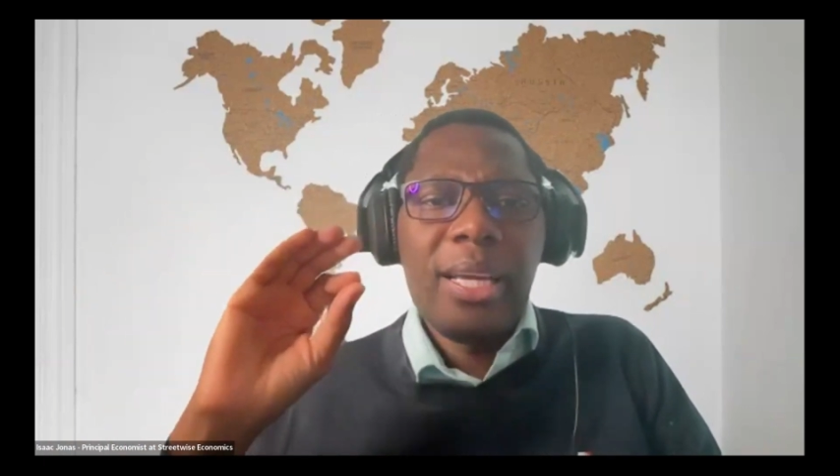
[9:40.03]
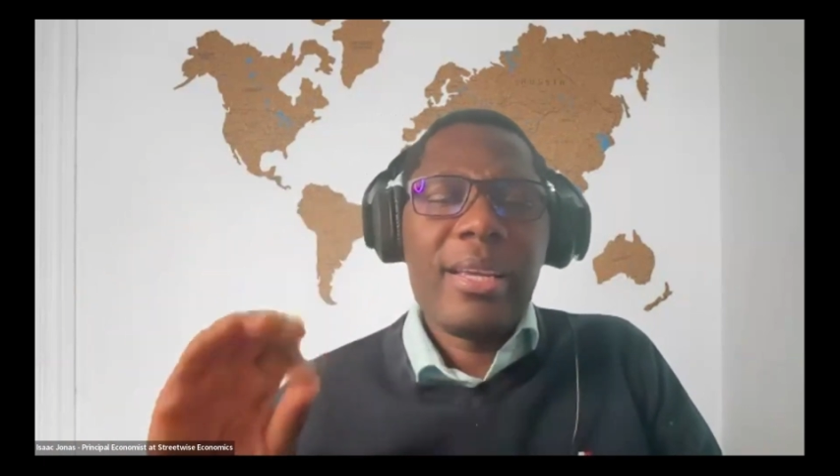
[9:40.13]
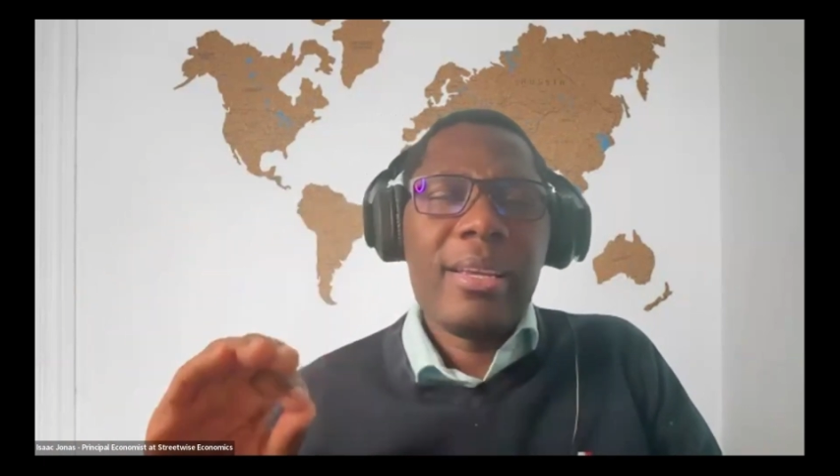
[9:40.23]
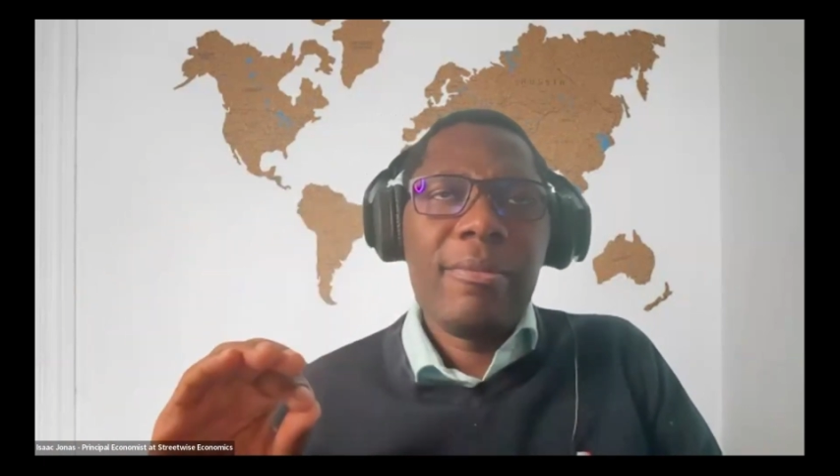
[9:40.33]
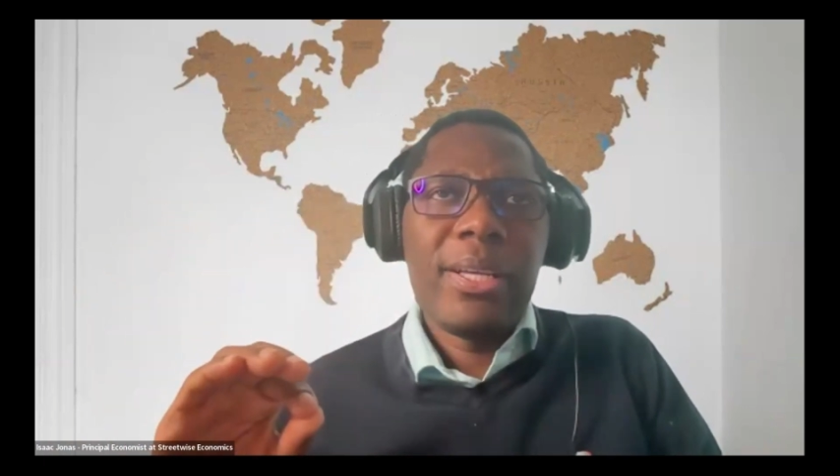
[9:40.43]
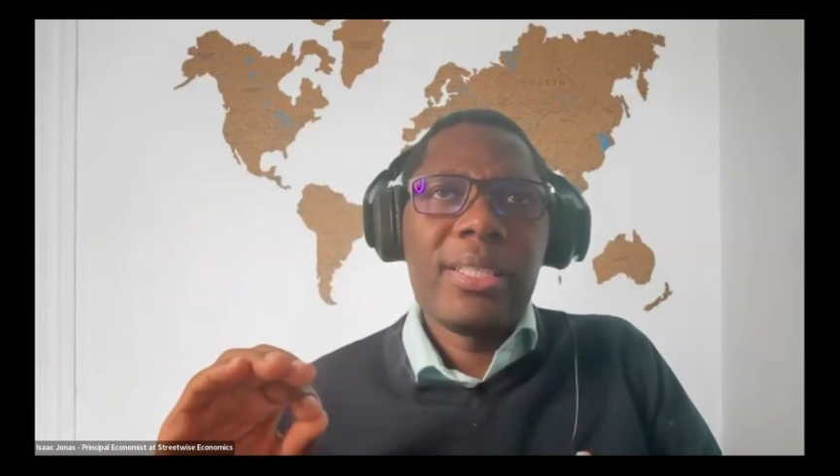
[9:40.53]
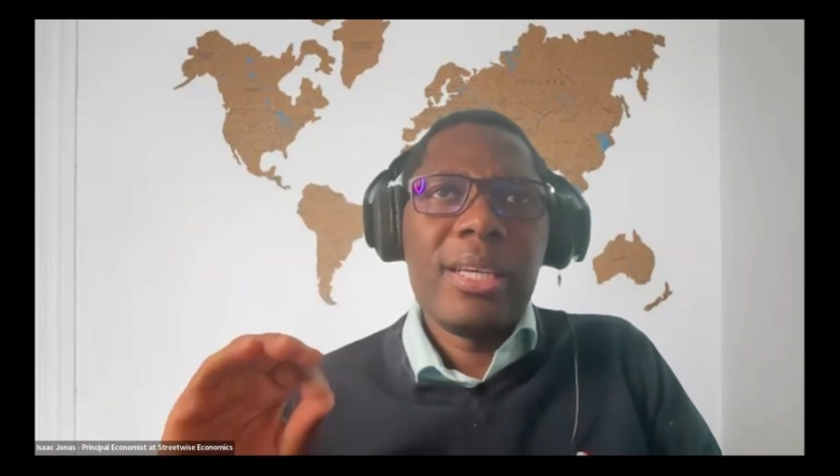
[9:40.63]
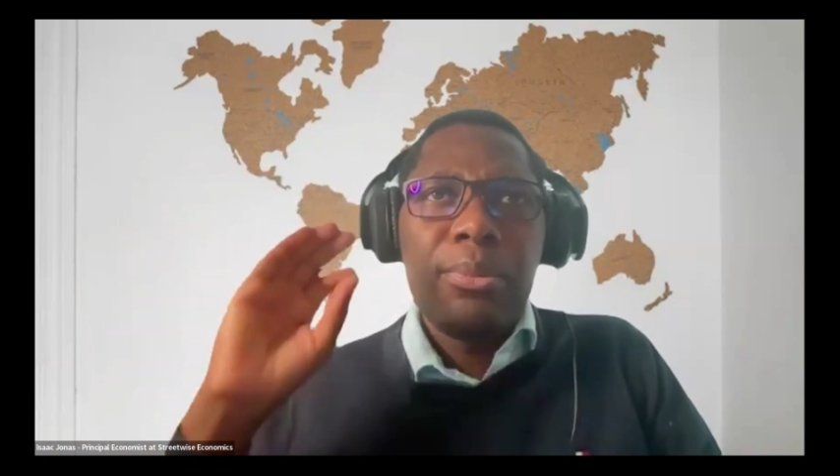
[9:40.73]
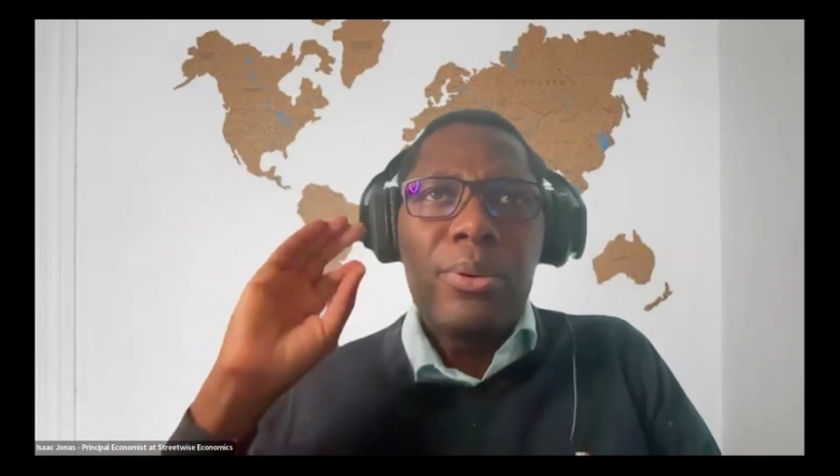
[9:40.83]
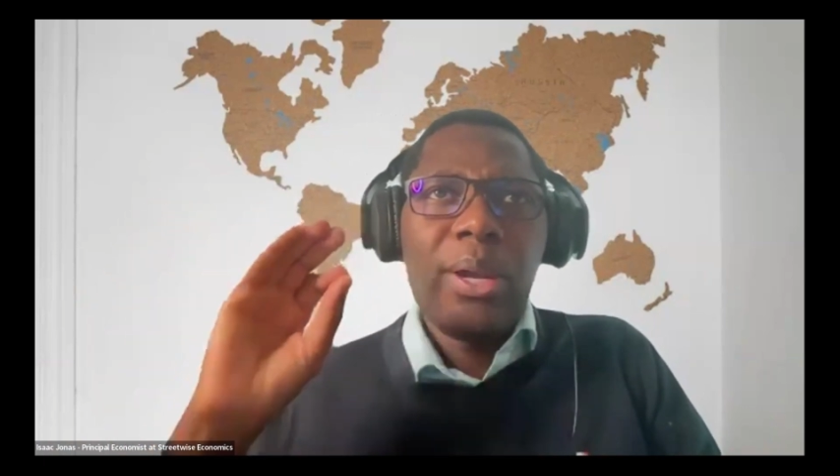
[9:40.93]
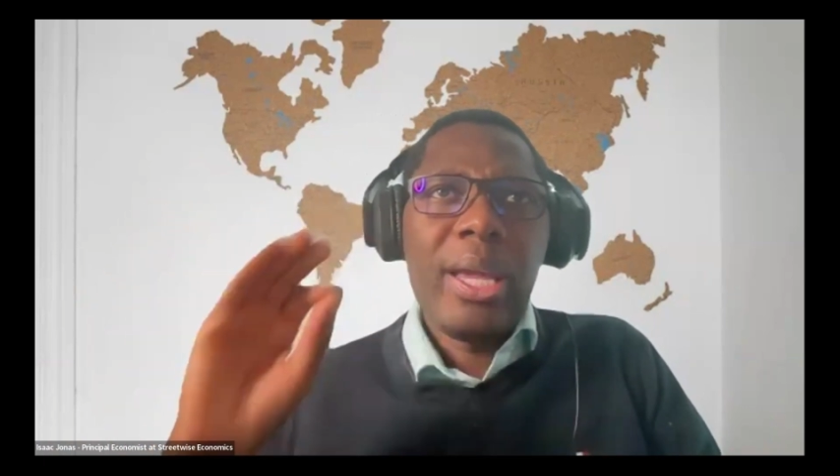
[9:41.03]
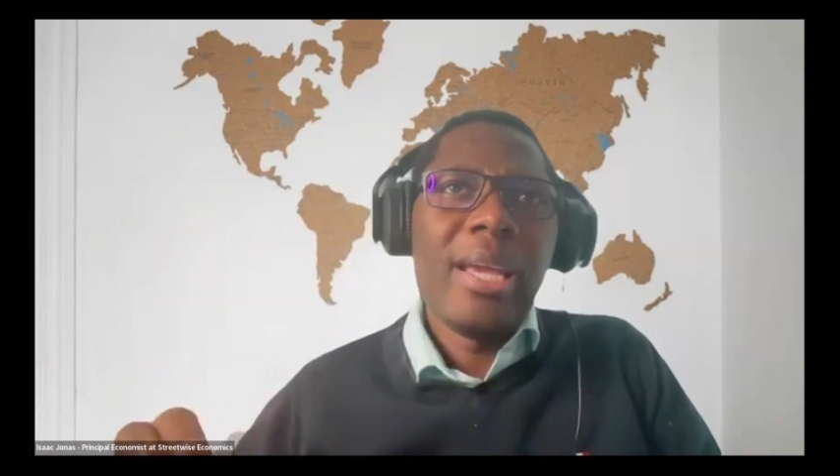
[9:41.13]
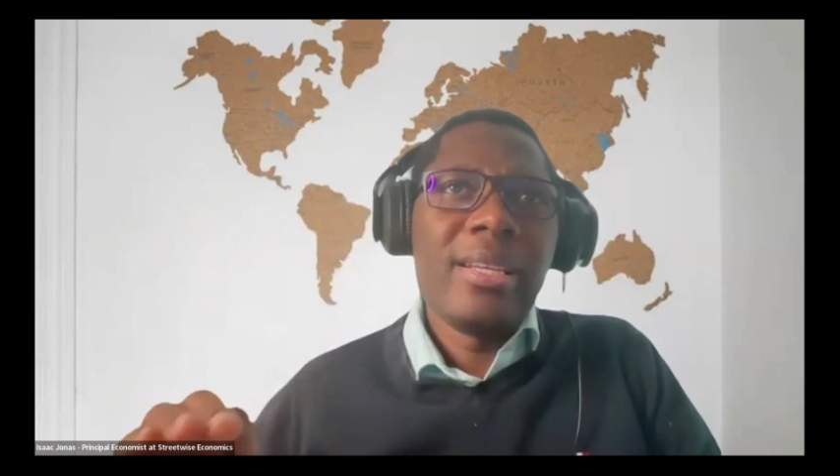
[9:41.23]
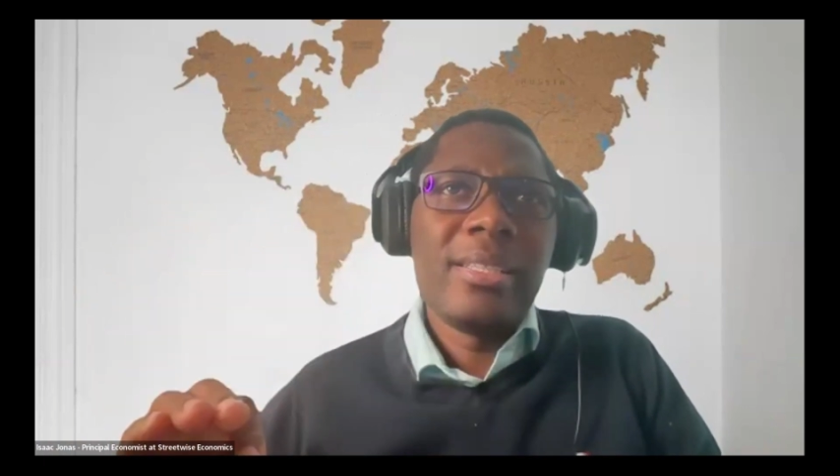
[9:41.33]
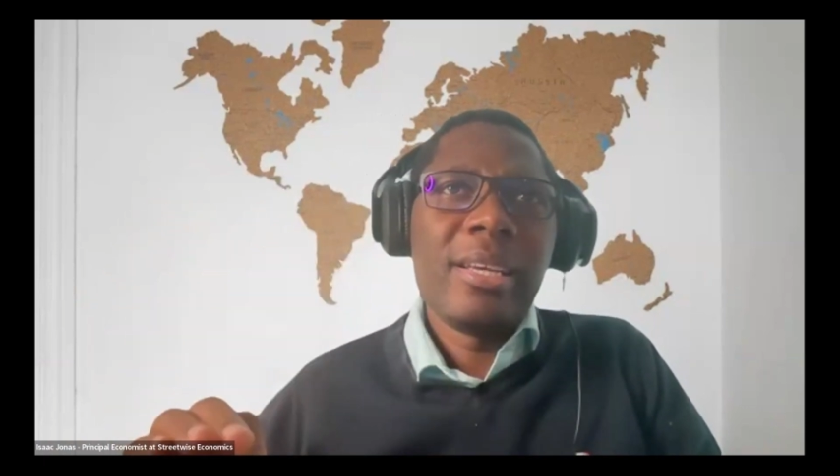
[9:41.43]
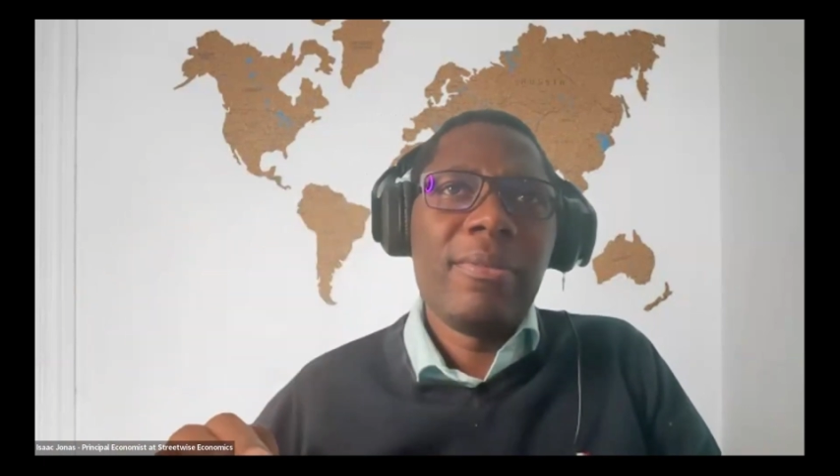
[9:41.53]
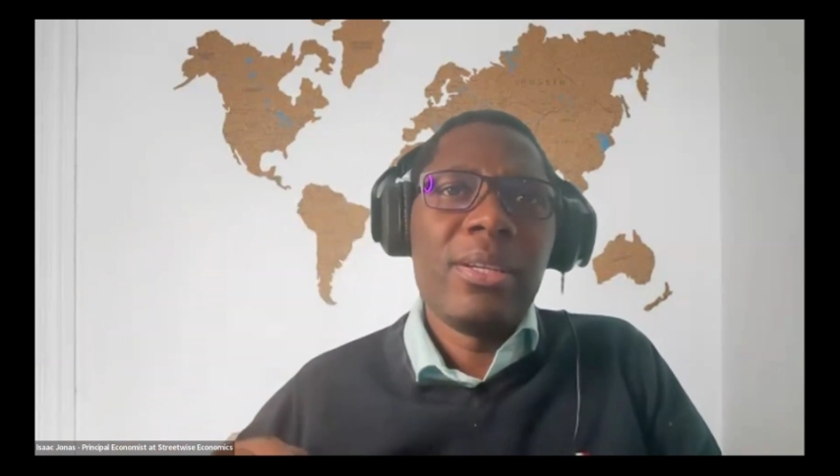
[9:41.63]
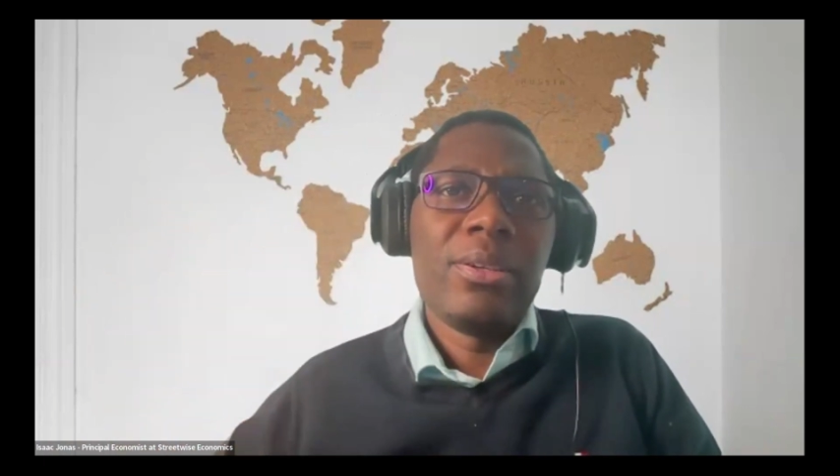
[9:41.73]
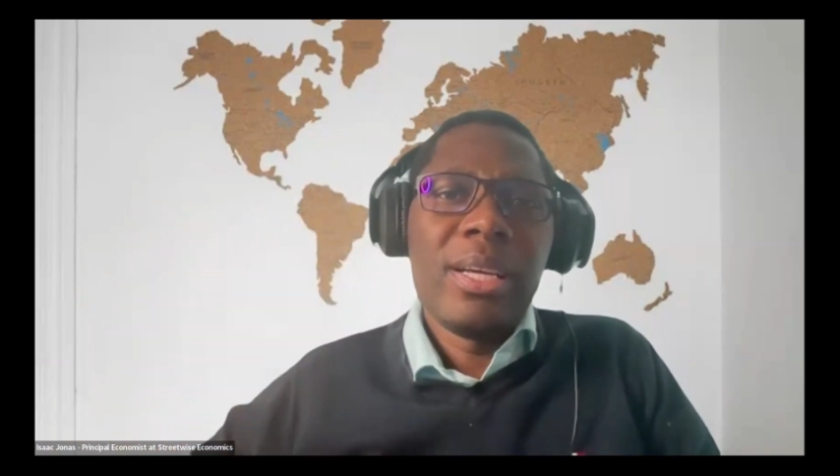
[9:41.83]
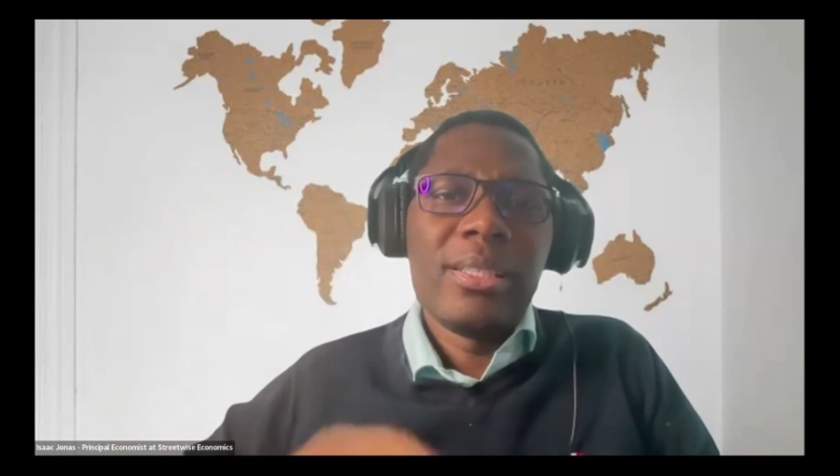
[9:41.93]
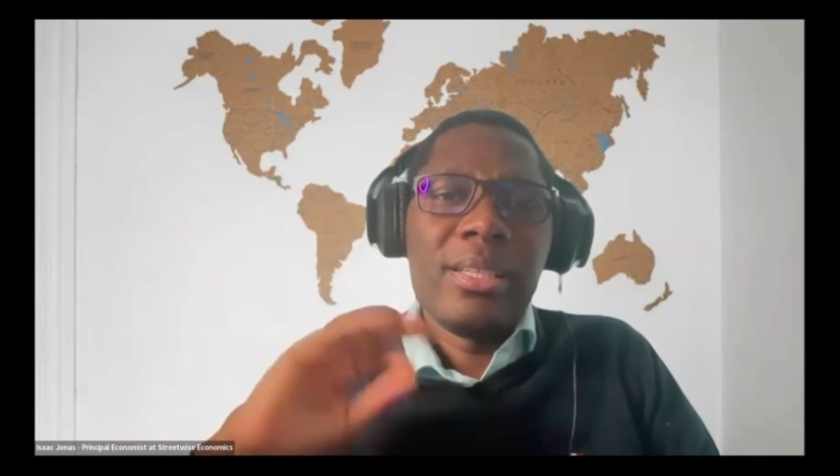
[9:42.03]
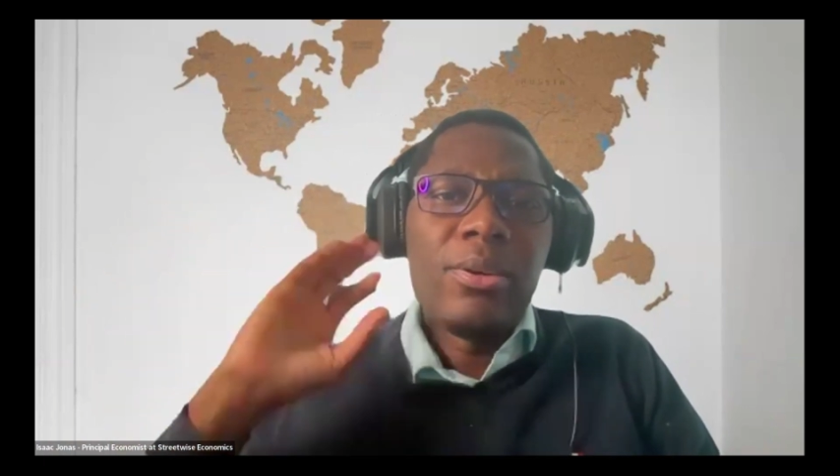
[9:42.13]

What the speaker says: like for example, $87,